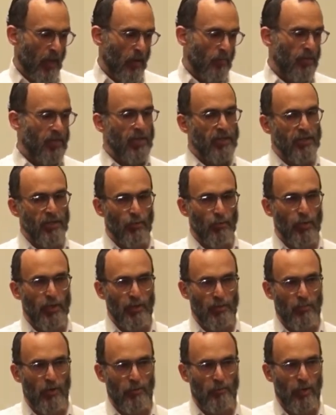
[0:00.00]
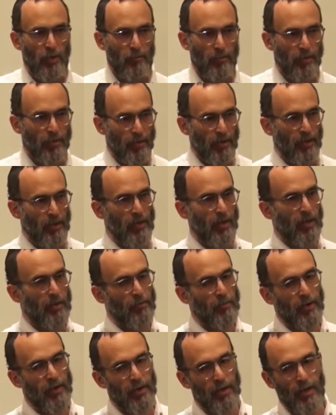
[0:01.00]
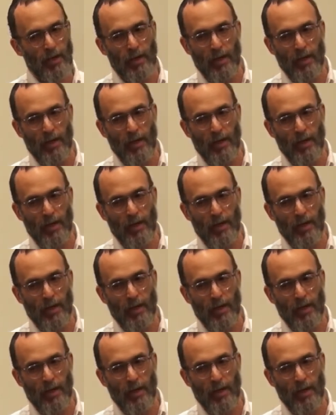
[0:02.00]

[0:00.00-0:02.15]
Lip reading: But there's a reason why people think that way.